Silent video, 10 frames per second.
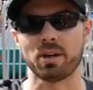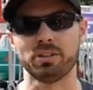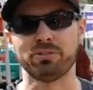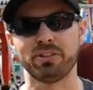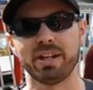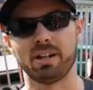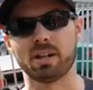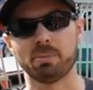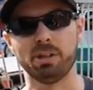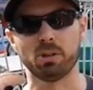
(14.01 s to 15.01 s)
County
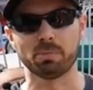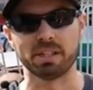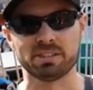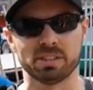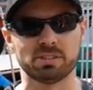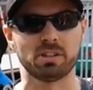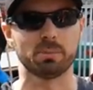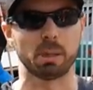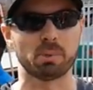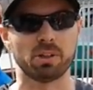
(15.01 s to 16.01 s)
Fair. I'm here with my sister
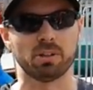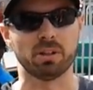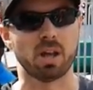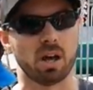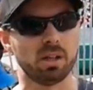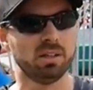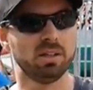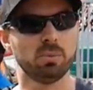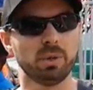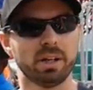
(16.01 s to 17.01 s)
and my brother-in-law.
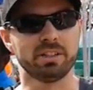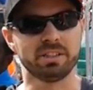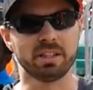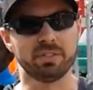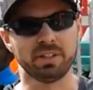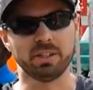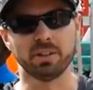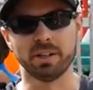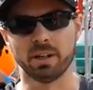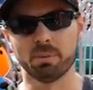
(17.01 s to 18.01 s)
We already did a
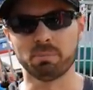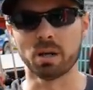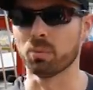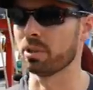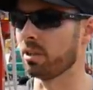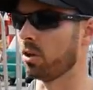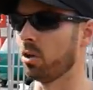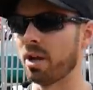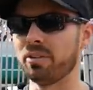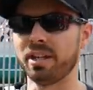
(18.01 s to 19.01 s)
video here, but we're gonna
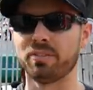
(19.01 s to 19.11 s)
go around.